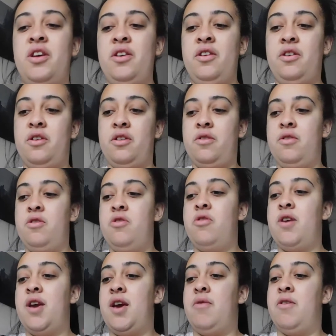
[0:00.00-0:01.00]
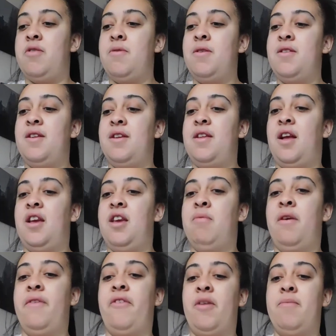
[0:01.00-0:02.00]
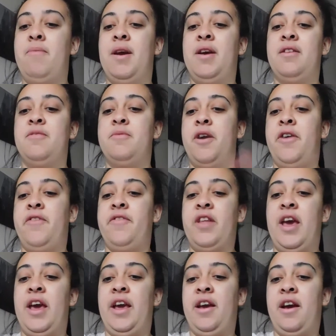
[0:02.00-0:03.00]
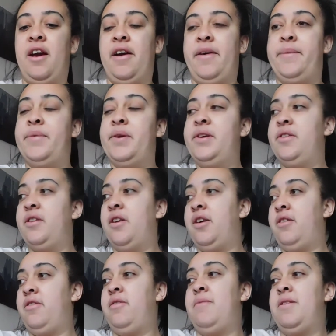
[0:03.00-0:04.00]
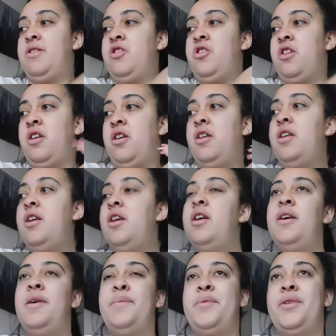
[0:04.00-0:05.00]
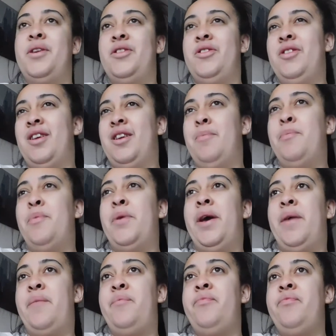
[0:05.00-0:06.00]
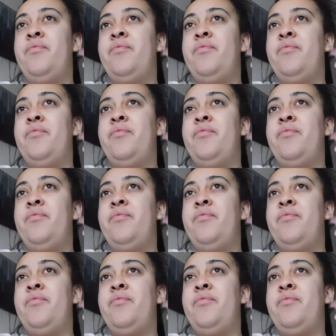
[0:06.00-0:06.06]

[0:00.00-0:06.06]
Got to enjoy it, which means it is actually my friend Megan's birthday, so I got a message her, but I'll do that in a bit.